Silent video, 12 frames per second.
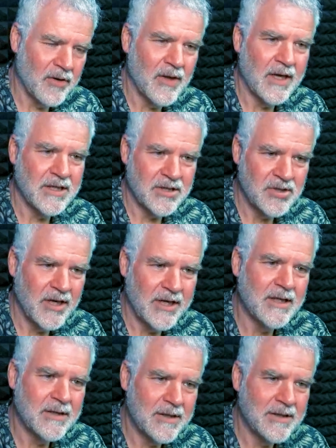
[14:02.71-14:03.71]
They just need
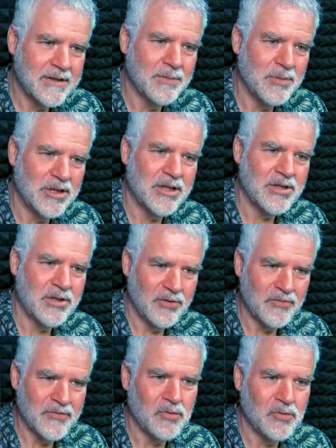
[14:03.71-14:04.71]
some additional
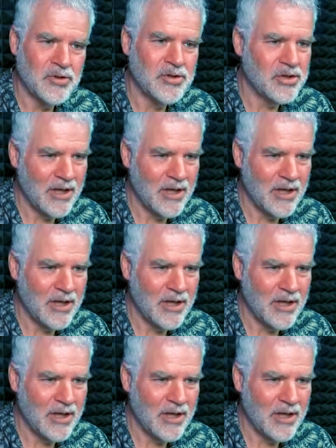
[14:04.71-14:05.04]
resources.